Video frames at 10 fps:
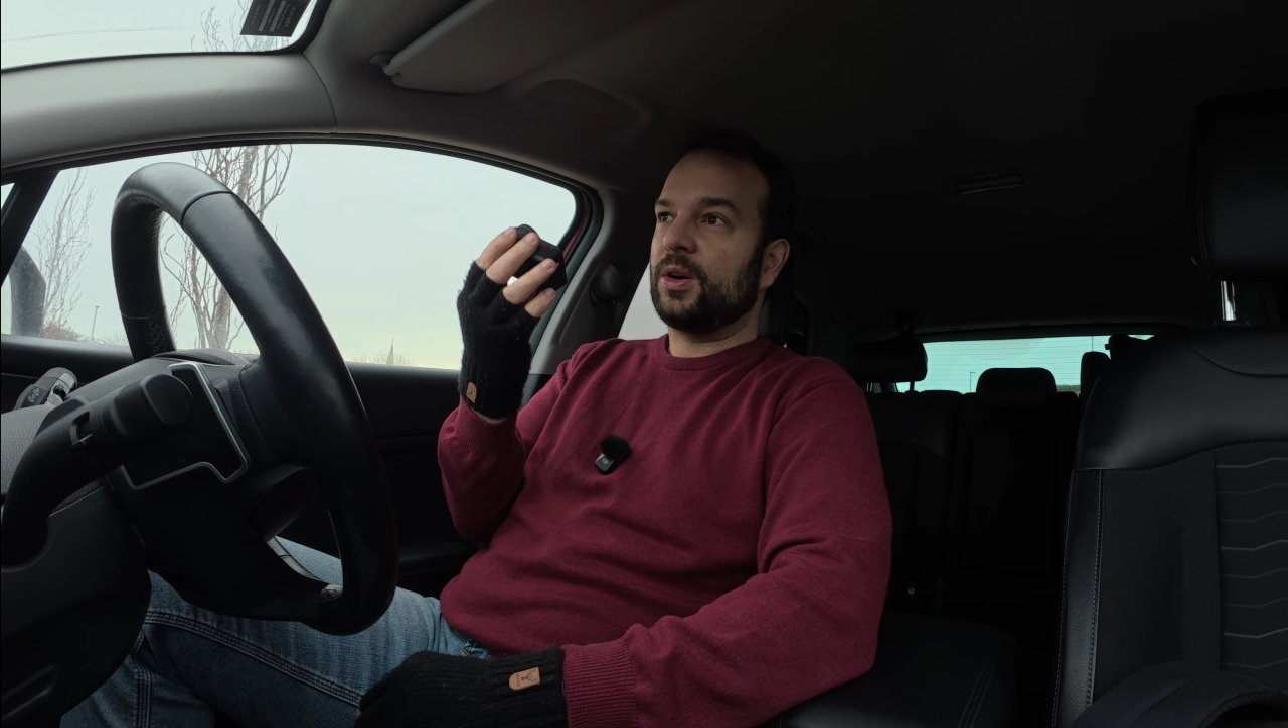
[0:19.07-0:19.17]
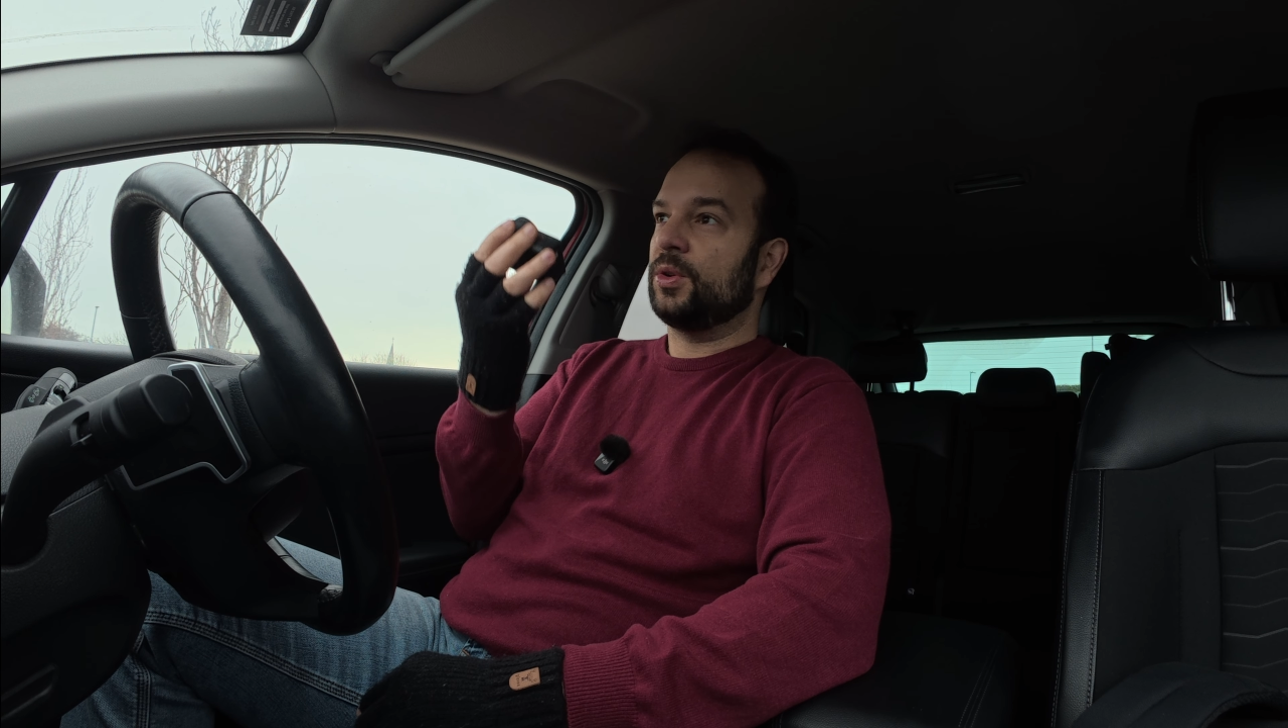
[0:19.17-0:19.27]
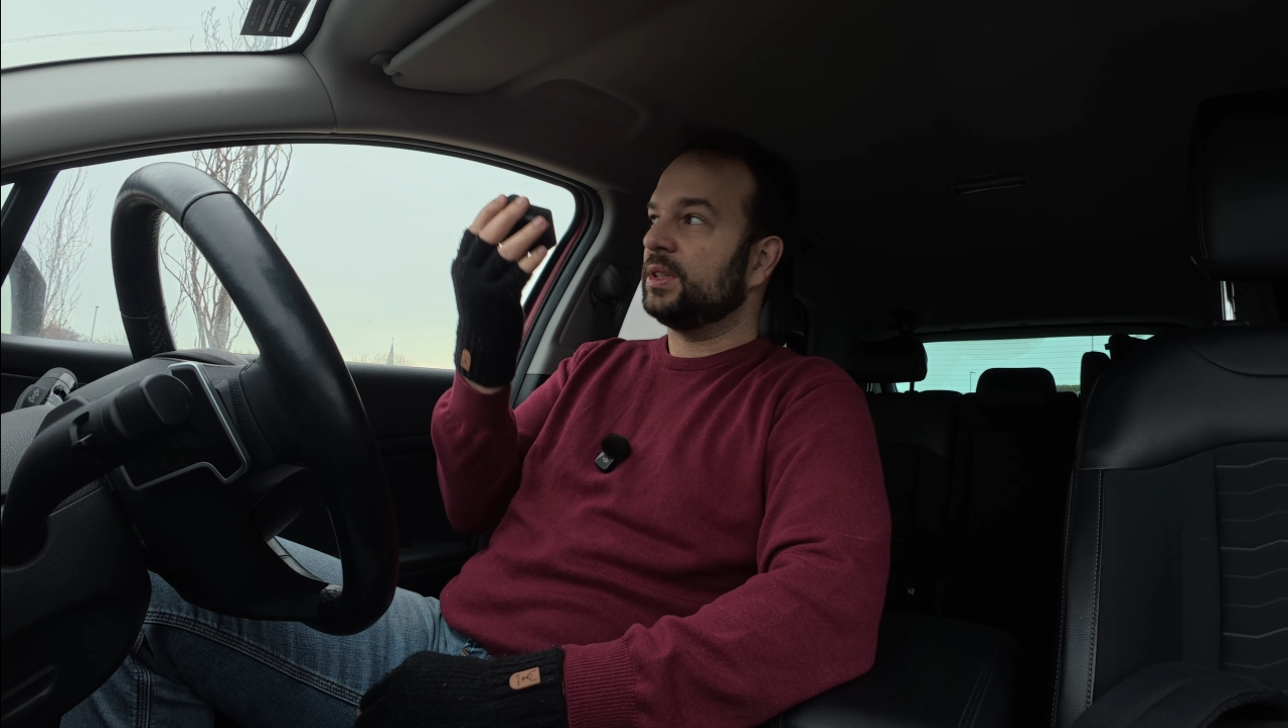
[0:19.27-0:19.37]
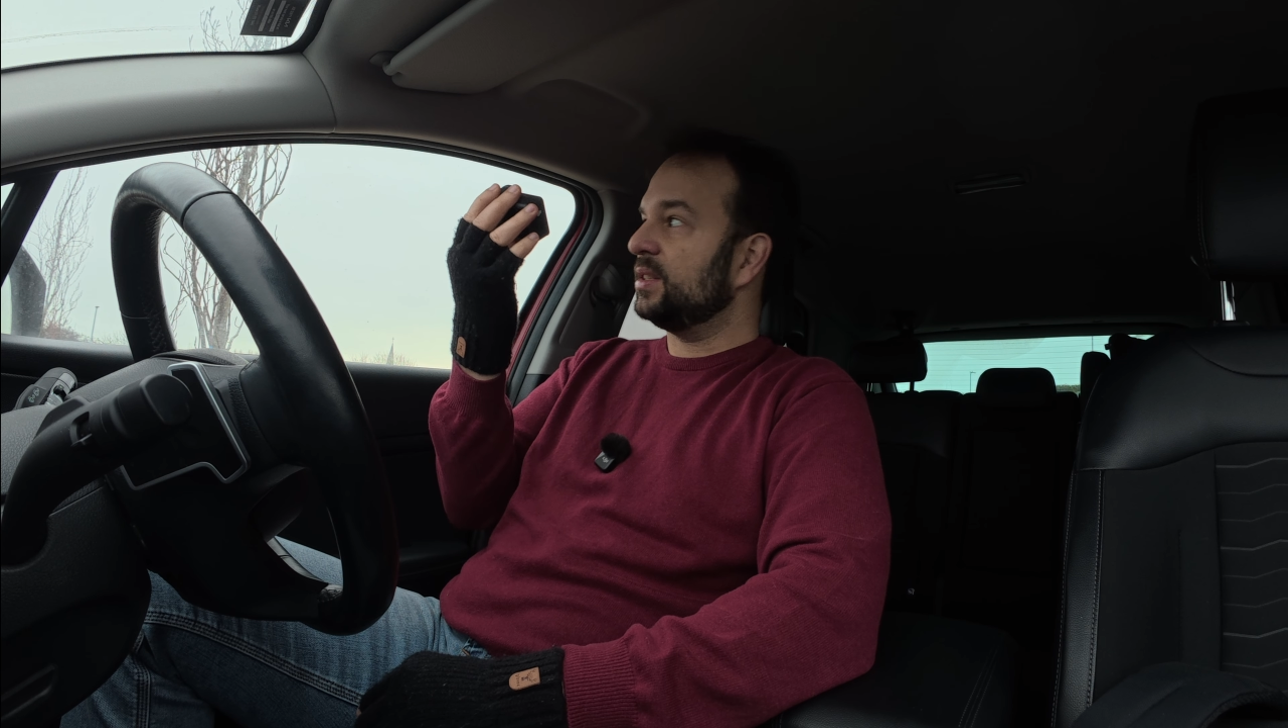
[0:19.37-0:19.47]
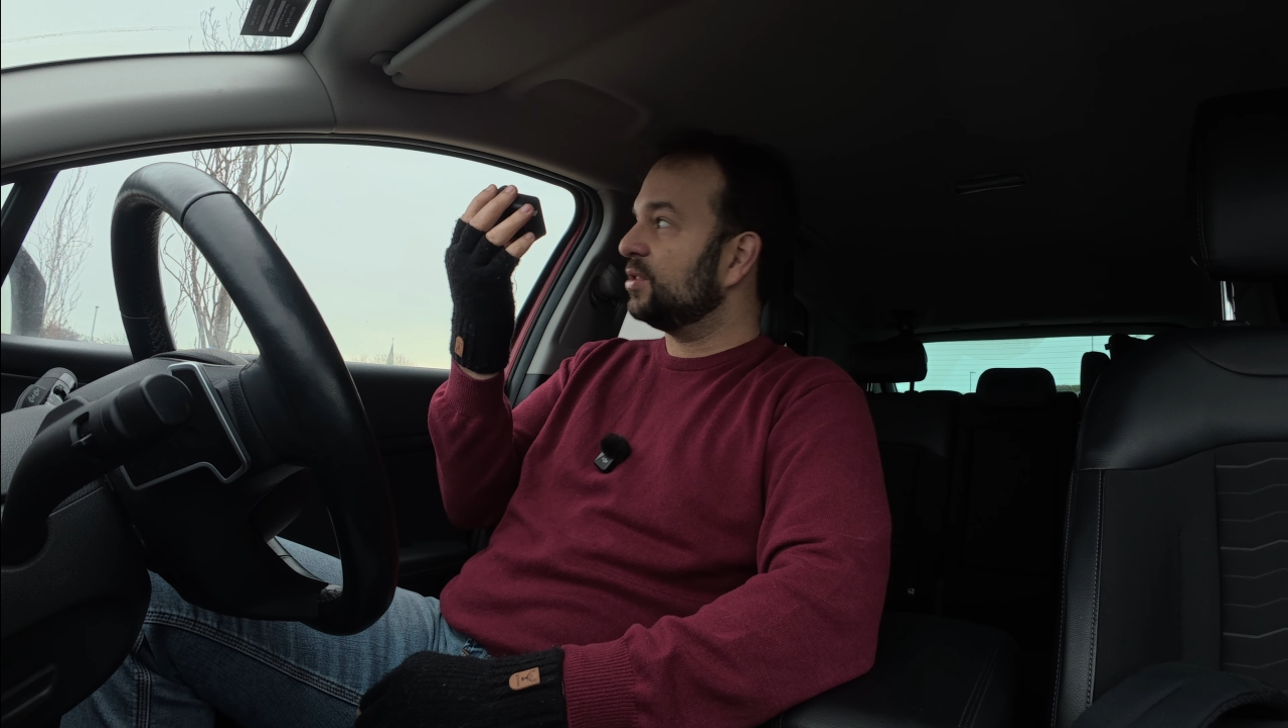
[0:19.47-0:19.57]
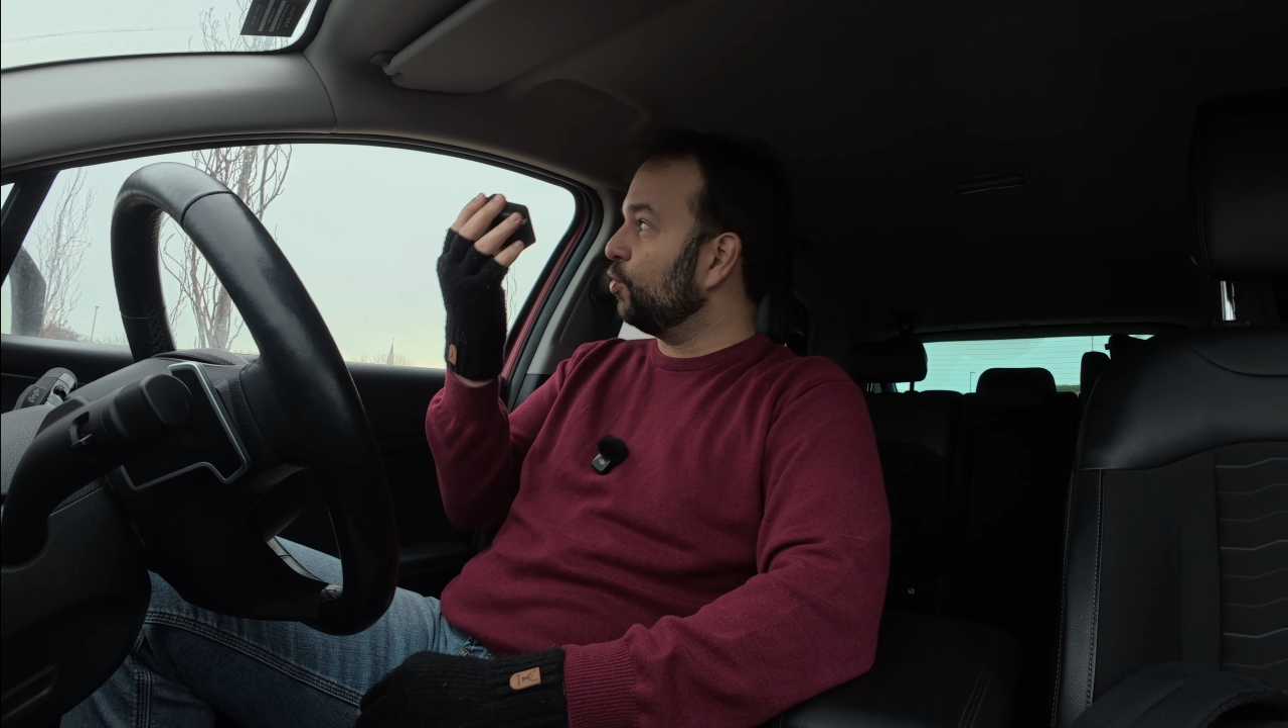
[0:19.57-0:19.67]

on this